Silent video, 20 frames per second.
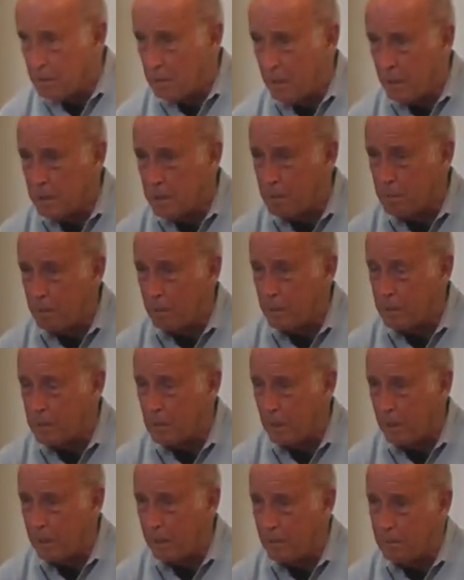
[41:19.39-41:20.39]
a
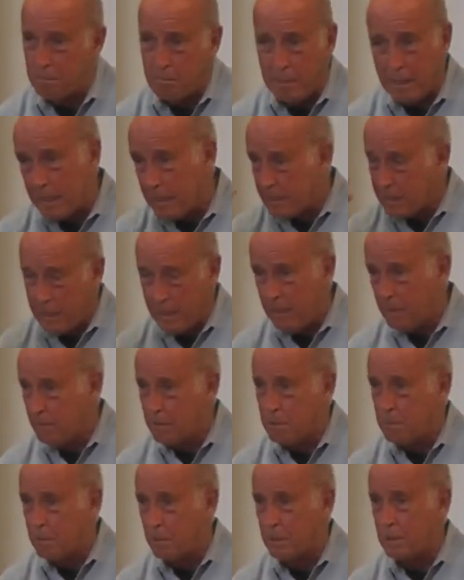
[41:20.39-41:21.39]
spiritual,
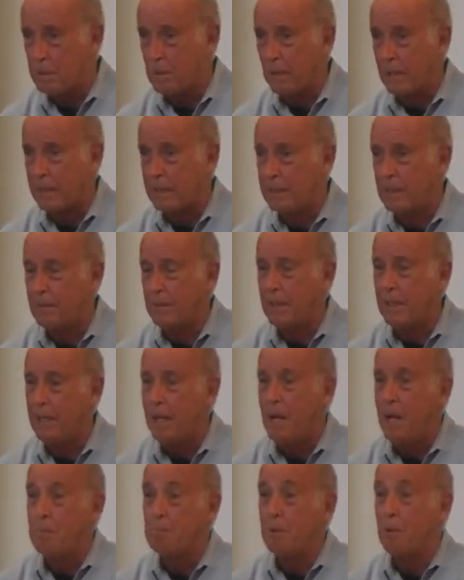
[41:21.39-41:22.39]
meditative spiritual
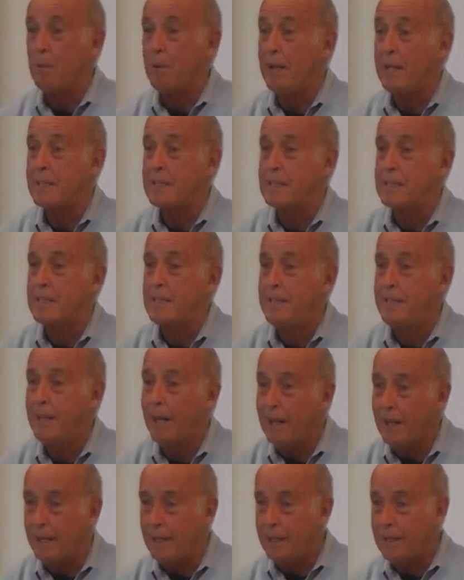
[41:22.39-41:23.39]
activity, but when it's
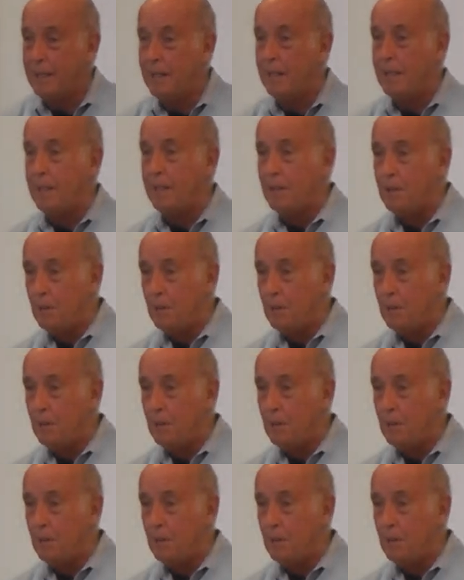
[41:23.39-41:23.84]
done,